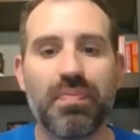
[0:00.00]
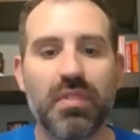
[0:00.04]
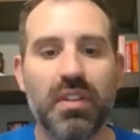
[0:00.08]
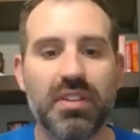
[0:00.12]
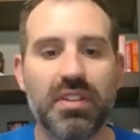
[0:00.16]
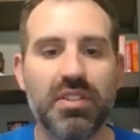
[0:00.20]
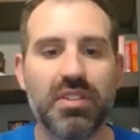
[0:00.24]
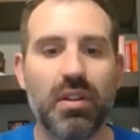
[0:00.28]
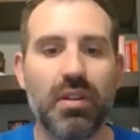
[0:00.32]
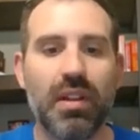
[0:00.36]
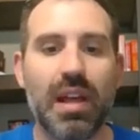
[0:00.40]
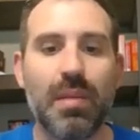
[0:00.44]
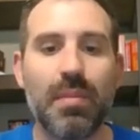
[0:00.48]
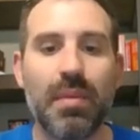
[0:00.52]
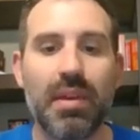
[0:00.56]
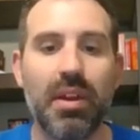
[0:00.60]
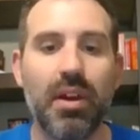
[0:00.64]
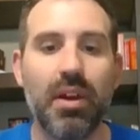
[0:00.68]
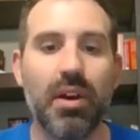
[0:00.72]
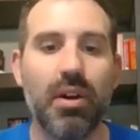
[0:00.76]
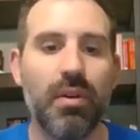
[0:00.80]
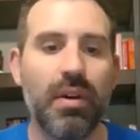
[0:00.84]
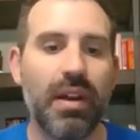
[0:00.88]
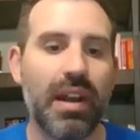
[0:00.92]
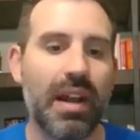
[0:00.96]
So let me
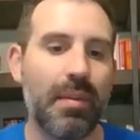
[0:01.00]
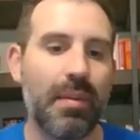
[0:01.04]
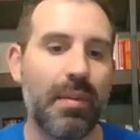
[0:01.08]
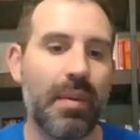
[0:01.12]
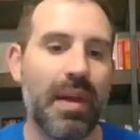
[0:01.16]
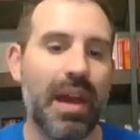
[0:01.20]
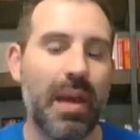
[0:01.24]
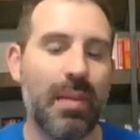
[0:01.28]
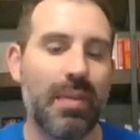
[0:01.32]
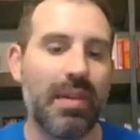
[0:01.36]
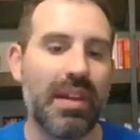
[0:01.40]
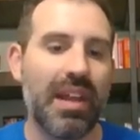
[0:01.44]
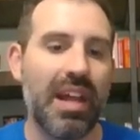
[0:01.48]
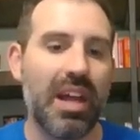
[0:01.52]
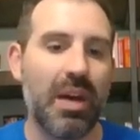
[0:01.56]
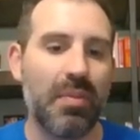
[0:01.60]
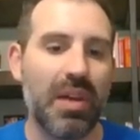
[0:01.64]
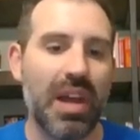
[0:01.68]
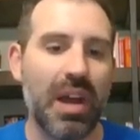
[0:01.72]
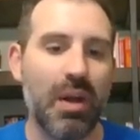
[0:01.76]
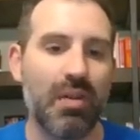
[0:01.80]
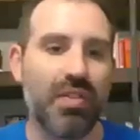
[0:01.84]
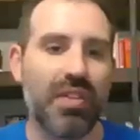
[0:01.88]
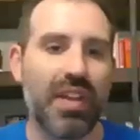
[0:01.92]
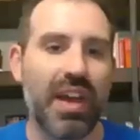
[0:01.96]
know, and I'm happy to help
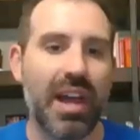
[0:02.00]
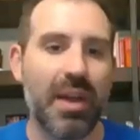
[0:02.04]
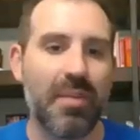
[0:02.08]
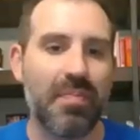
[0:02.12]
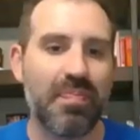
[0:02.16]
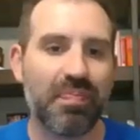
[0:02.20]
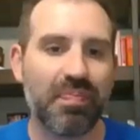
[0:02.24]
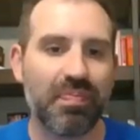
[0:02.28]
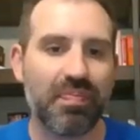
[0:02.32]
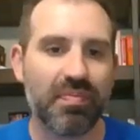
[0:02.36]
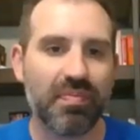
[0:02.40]
you out with that.